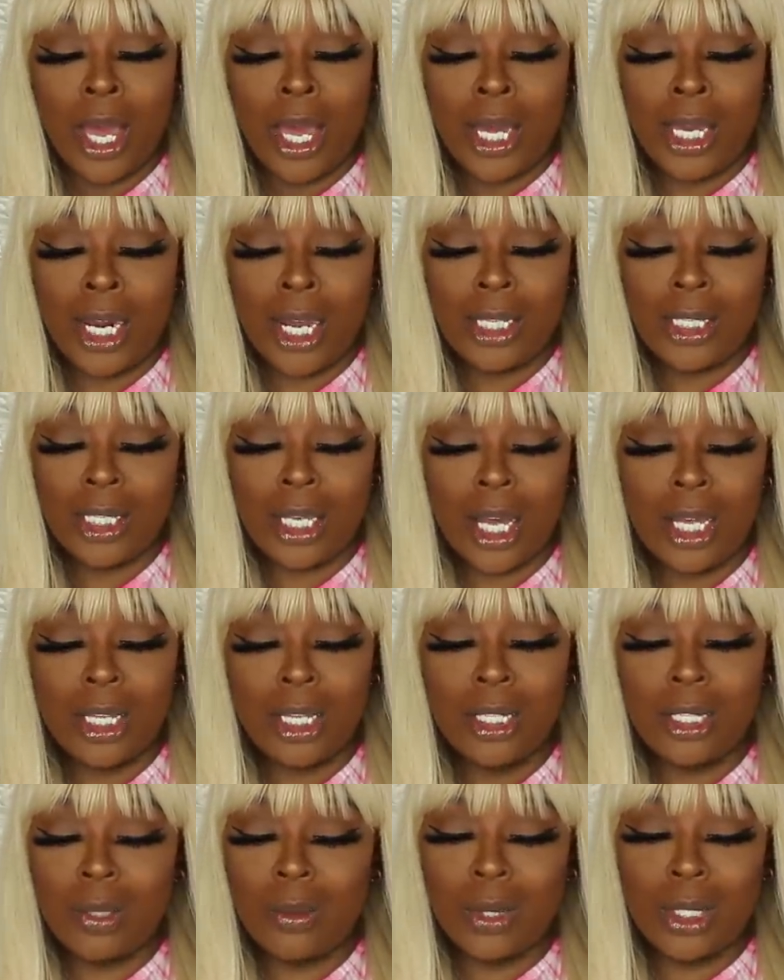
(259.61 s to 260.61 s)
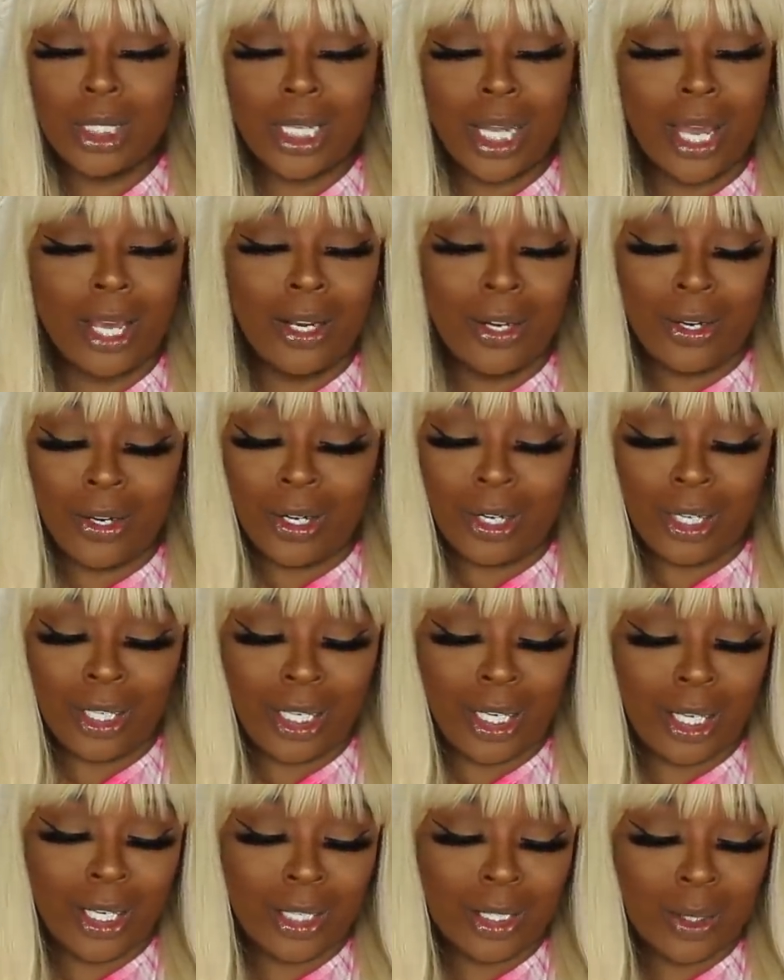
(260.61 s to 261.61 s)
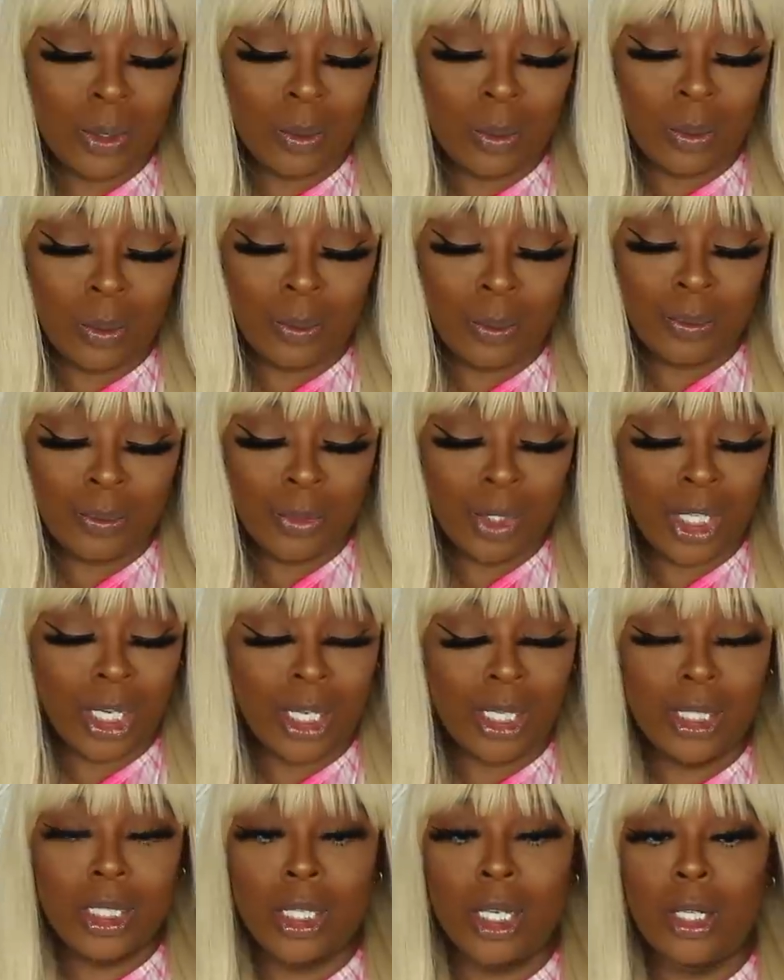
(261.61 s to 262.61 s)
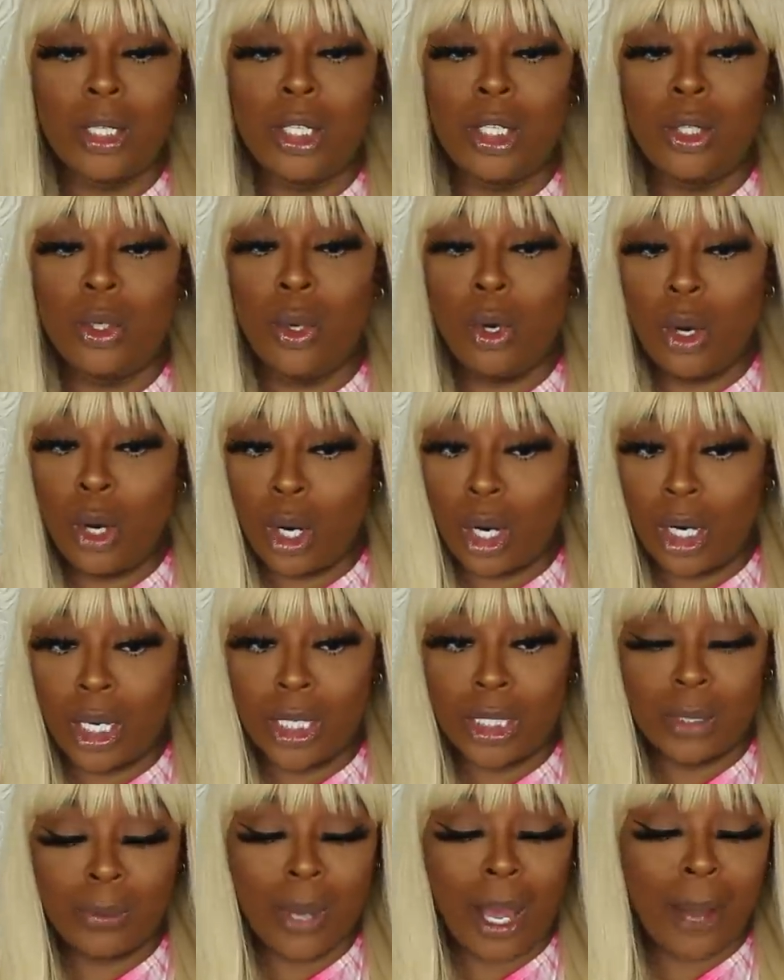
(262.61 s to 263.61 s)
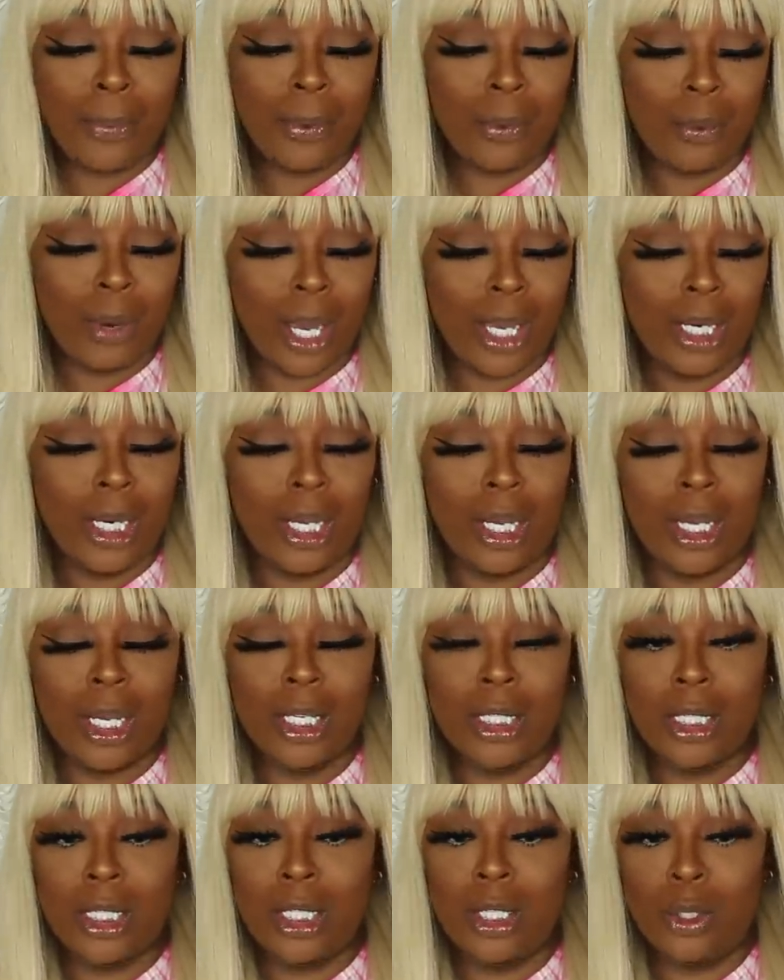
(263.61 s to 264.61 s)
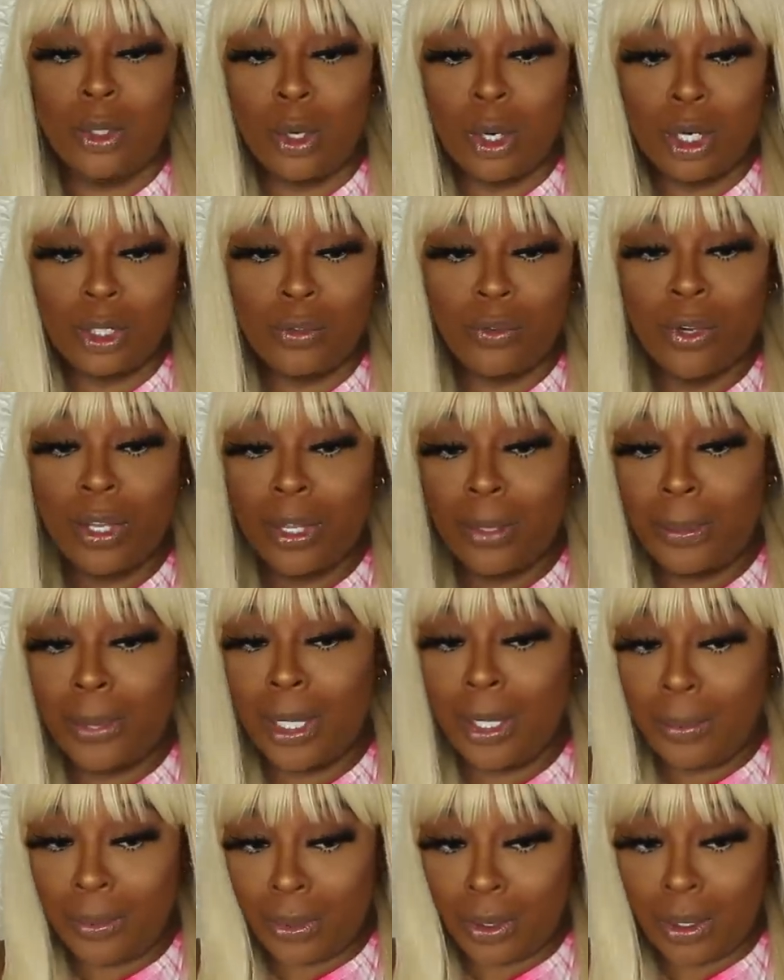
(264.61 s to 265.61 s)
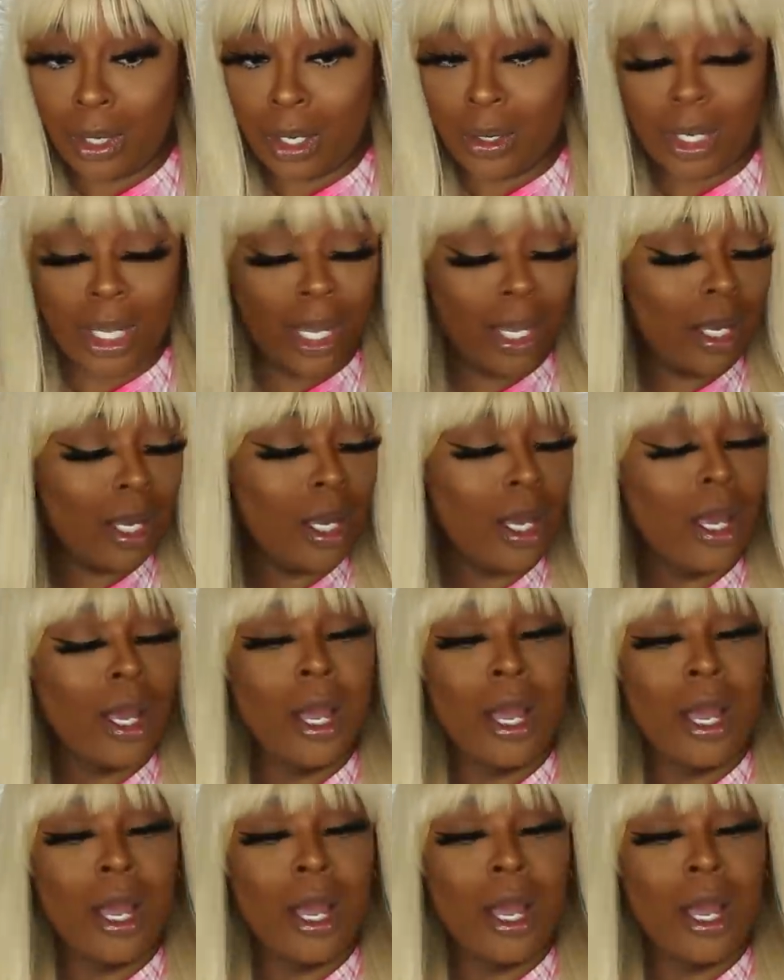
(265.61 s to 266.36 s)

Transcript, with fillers: And I saw this one was like, girl, yes, yes. And Dior is popping right now because Dior is for the people, okay?